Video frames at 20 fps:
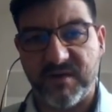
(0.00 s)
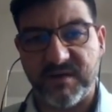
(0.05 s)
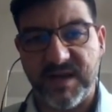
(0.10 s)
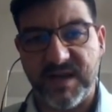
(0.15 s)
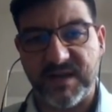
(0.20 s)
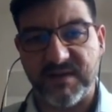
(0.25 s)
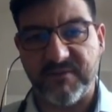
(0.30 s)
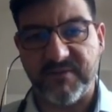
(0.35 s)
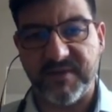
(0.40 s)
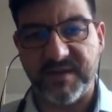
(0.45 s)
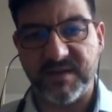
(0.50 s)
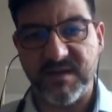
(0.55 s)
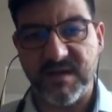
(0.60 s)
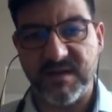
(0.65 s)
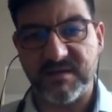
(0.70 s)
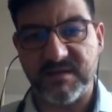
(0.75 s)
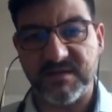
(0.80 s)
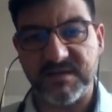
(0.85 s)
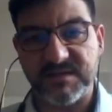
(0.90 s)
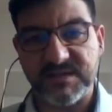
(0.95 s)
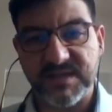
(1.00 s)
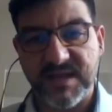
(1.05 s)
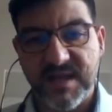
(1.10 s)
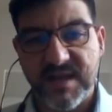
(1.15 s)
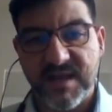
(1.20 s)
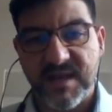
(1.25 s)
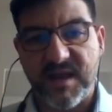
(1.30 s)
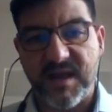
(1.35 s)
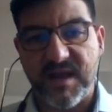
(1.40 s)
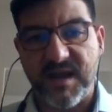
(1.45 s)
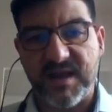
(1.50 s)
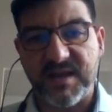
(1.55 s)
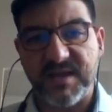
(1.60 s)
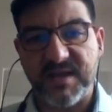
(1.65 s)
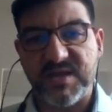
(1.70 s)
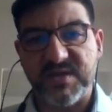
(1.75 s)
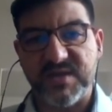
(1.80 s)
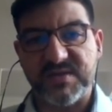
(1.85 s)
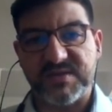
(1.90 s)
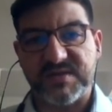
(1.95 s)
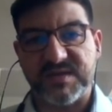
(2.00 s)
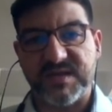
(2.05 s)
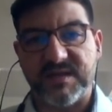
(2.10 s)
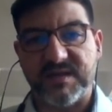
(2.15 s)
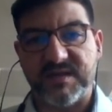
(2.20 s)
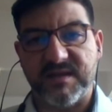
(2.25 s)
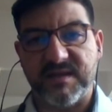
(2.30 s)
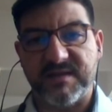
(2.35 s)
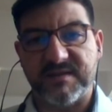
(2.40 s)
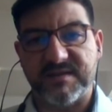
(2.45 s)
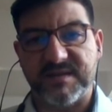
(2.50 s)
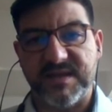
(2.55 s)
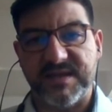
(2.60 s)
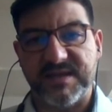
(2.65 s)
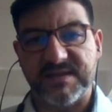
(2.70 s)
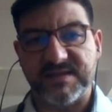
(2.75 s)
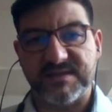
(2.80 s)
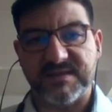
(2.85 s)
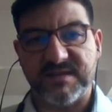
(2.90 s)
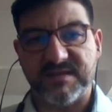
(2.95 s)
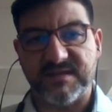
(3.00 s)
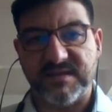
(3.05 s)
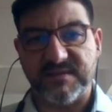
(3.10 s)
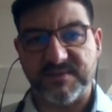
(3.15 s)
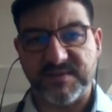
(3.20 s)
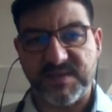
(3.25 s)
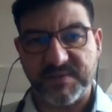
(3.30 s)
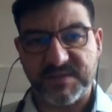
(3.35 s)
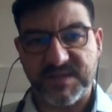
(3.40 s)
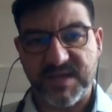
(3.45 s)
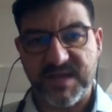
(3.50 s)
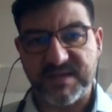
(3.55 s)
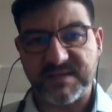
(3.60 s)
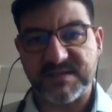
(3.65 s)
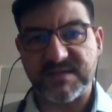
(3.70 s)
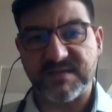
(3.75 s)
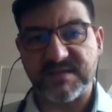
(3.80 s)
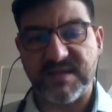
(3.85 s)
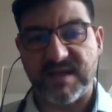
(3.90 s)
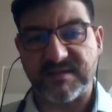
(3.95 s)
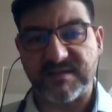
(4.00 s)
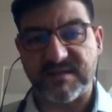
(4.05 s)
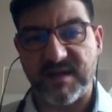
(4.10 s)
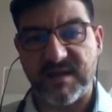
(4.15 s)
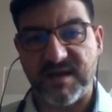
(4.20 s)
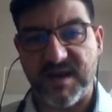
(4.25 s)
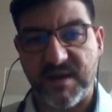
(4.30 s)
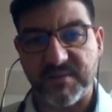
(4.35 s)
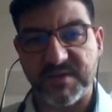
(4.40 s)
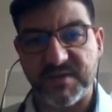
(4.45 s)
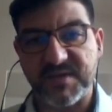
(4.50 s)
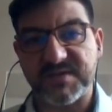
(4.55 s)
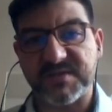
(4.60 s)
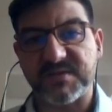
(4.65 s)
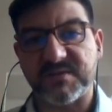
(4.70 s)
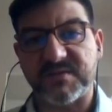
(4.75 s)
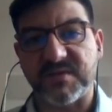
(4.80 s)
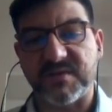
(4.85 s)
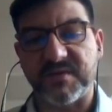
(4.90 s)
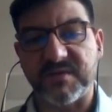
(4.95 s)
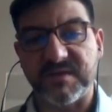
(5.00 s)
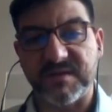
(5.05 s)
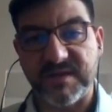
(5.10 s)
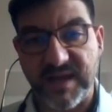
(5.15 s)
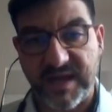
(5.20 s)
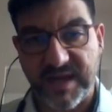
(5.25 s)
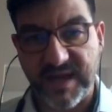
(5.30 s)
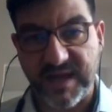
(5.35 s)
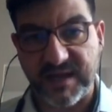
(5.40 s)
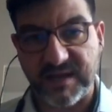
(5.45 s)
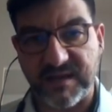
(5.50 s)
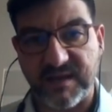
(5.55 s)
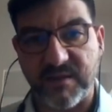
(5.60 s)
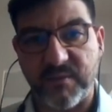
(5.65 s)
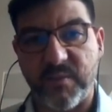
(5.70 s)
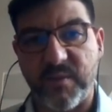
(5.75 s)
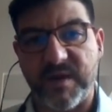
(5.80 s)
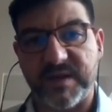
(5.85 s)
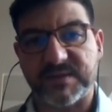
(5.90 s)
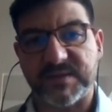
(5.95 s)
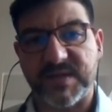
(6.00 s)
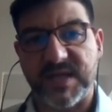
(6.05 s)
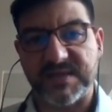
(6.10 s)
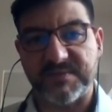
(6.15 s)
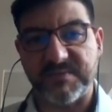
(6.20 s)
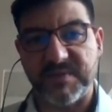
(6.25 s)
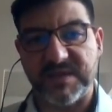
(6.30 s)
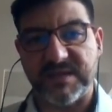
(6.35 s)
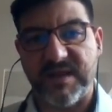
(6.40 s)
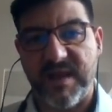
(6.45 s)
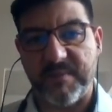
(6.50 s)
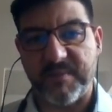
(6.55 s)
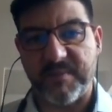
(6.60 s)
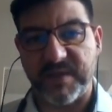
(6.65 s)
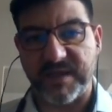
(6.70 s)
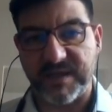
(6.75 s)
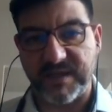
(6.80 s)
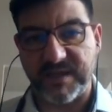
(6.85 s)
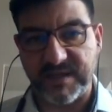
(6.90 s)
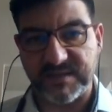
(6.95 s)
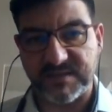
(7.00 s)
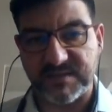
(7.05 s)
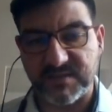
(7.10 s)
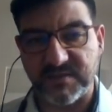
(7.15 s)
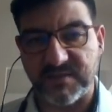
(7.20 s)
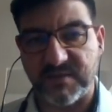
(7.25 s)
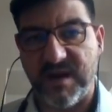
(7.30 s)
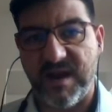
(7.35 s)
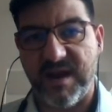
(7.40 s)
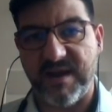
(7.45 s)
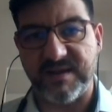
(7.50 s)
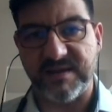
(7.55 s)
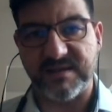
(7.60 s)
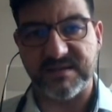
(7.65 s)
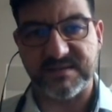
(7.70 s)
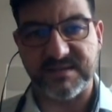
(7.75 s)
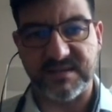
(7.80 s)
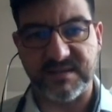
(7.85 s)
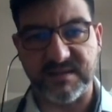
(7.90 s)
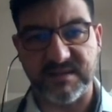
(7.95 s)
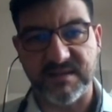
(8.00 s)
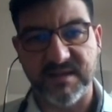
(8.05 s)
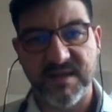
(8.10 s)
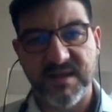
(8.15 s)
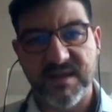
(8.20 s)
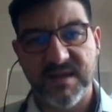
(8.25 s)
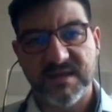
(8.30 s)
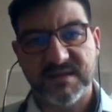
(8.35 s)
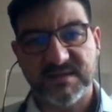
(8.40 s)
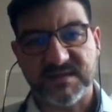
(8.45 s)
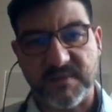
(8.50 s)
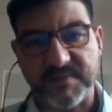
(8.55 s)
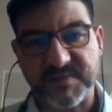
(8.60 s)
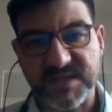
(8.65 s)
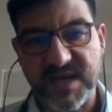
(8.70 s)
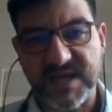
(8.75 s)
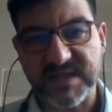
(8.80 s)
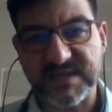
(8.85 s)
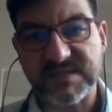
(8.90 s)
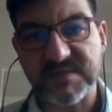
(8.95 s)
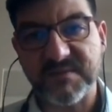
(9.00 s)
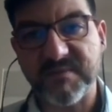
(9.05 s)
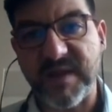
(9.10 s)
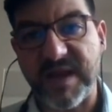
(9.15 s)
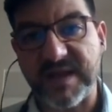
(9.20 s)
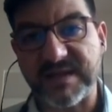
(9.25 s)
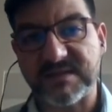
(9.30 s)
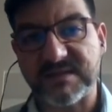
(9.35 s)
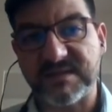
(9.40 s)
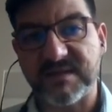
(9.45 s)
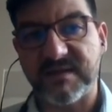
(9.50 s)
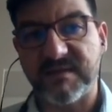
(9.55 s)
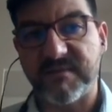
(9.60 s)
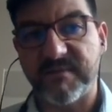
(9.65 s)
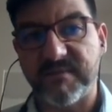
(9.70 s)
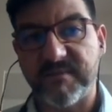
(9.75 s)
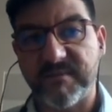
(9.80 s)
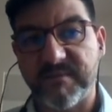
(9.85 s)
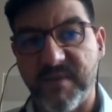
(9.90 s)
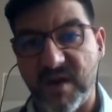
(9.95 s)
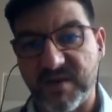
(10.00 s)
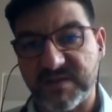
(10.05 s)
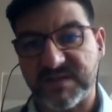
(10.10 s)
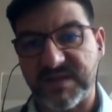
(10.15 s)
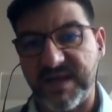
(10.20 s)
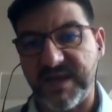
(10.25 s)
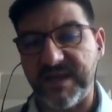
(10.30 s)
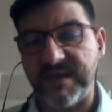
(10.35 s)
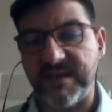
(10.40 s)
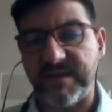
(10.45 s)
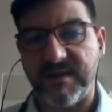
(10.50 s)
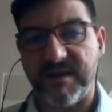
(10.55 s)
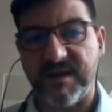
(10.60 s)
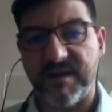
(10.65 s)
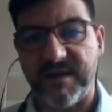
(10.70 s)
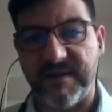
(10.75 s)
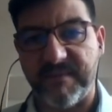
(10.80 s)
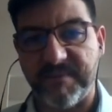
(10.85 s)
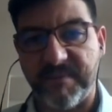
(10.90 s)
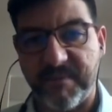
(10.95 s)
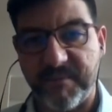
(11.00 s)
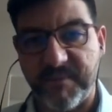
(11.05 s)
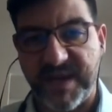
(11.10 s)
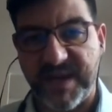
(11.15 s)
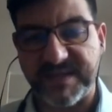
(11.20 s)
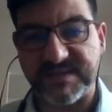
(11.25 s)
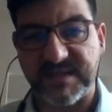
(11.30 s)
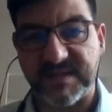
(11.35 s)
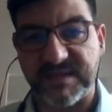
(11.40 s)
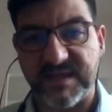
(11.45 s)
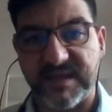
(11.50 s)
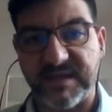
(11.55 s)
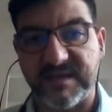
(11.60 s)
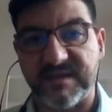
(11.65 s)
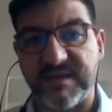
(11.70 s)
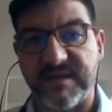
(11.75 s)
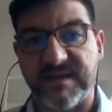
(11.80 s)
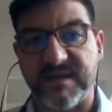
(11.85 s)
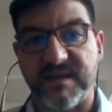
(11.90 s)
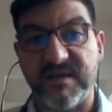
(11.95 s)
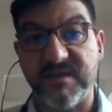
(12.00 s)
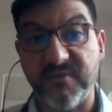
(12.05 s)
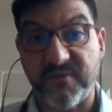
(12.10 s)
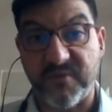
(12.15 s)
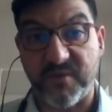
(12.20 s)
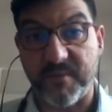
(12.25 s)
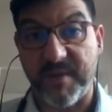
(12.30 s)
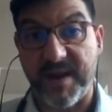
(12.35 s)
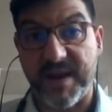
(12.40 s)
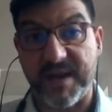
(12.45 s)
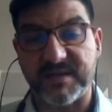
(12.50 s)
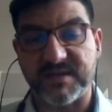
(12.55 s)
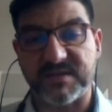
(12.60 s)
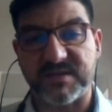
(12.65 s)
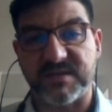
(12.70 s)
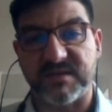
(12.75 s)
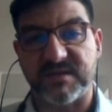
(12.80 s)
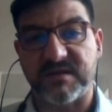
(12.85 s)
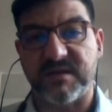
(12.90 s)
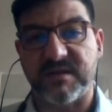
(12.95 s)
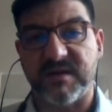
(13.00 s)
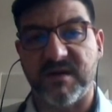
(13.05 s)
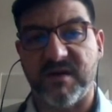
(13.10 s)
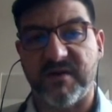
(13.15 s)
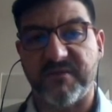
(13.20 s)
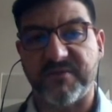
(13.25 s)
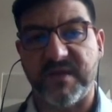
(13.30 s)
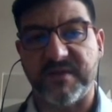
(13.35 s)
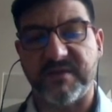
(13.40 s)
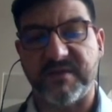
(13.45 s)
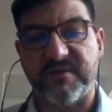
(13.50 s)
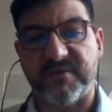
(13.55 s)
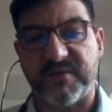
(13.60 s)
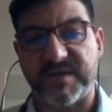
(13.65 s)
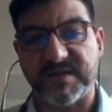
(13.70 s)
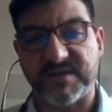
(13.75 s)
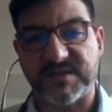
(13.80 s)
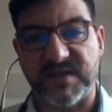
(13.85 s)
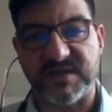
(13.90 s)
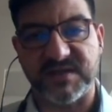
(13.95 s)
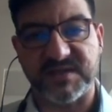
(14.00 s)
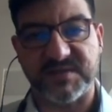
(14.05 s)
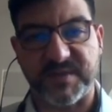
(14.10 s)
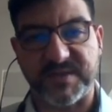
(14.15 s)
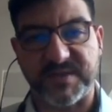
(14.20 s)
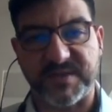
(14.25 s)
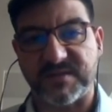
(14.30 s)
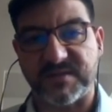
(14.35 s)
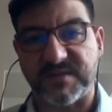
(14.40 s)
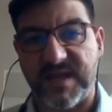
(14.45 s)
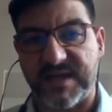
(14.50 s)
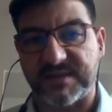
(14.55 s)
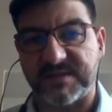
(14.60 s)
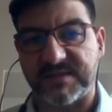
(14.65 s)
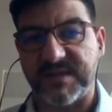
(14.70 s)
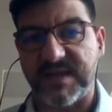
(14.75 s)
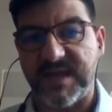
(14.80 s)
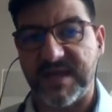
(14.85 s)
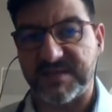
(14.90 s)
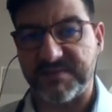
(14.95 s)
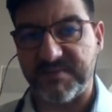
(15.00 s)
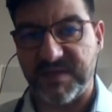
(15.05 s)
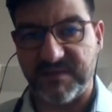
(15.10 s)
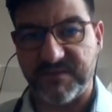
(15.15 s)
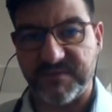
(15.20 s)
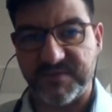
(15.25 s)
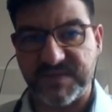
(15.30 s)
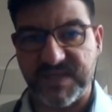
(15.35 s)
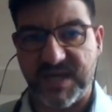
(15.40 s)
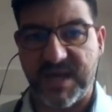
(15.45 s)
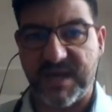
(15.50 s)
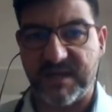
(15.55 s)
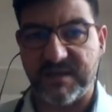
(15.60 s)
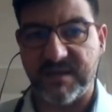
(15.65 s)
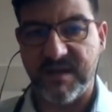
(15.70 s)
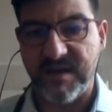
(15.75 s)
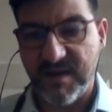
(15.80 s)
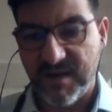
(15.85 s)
healthy donors using these subsets that allow us to begin what has been happening into ILC subsets, but mostly based in the information of the differential expression that has been obtained